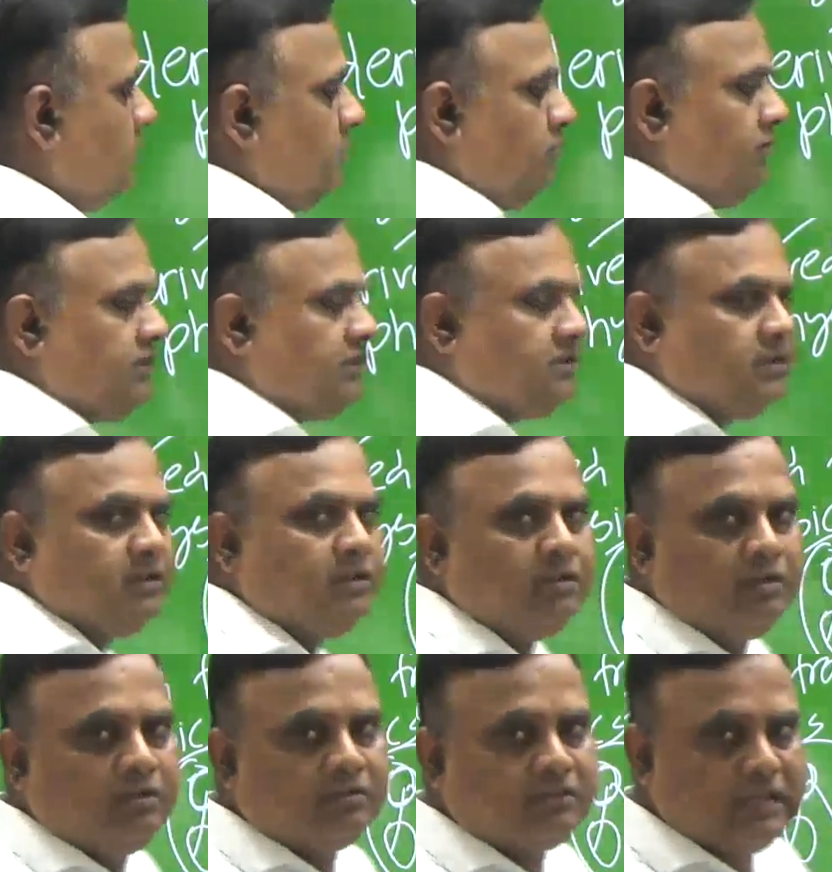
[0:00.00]
which
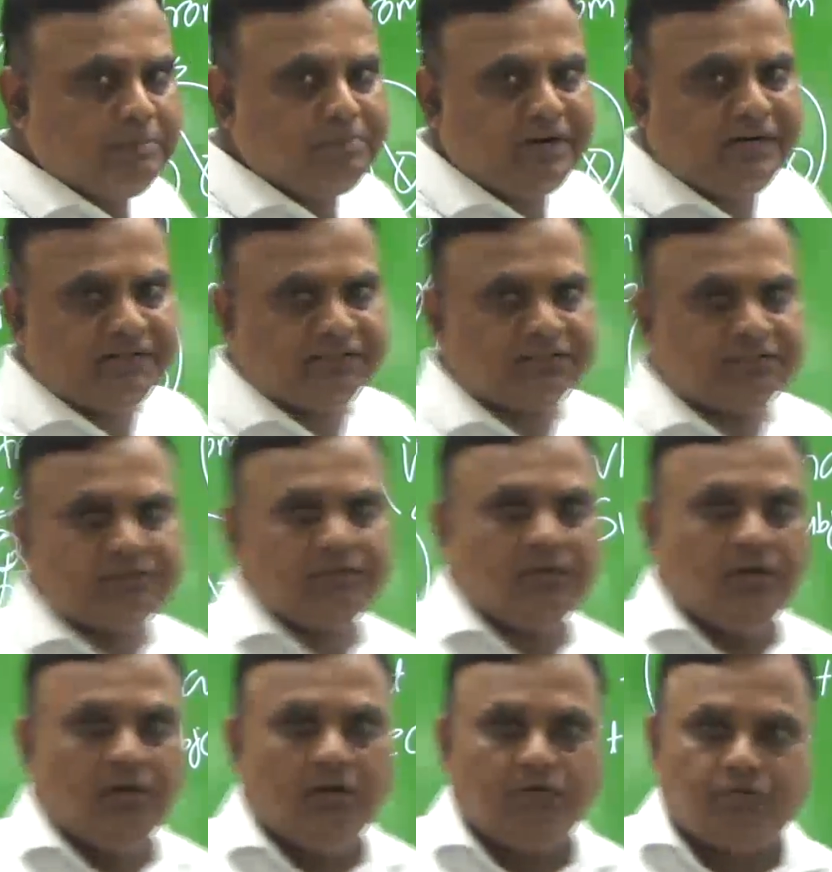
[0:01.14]
separates
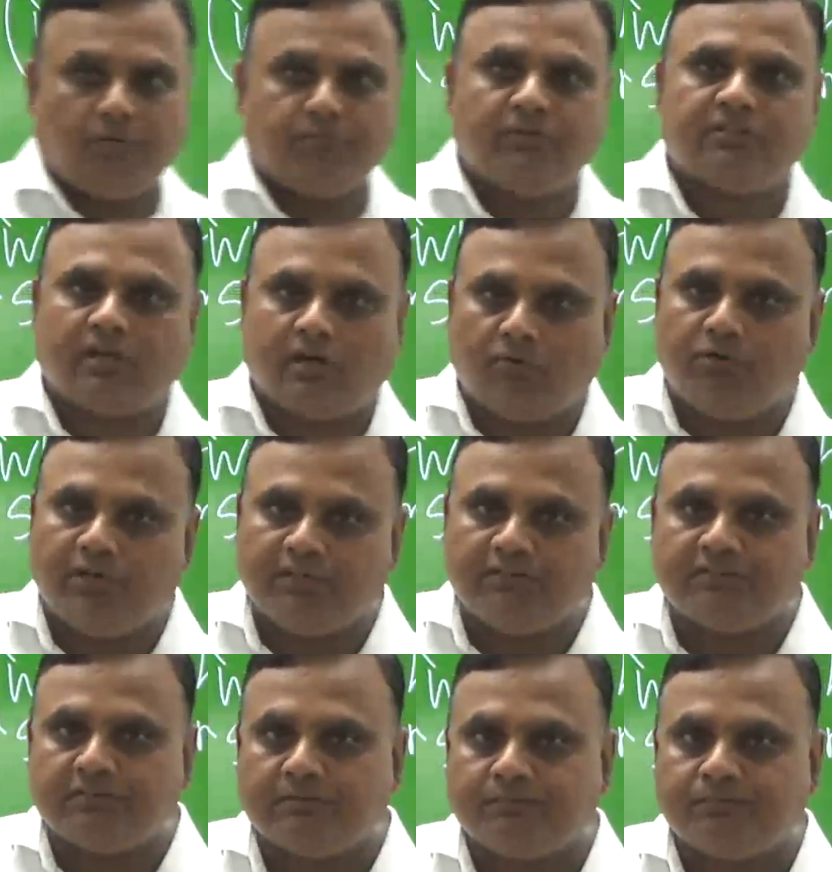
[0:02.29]
from the
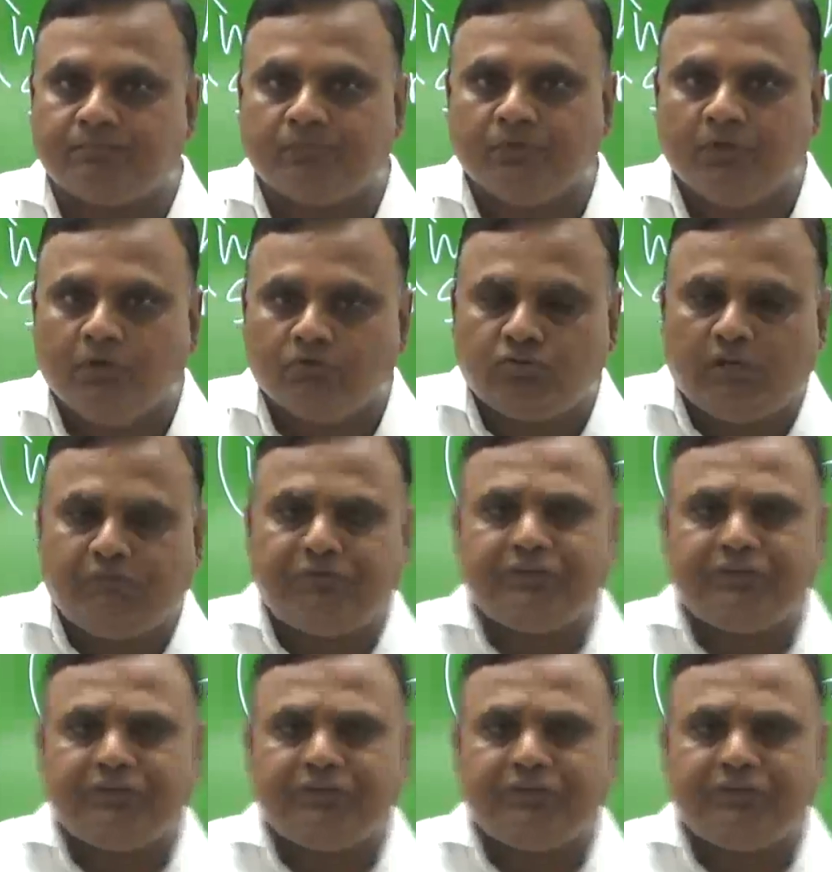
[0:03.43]
surroundings. So every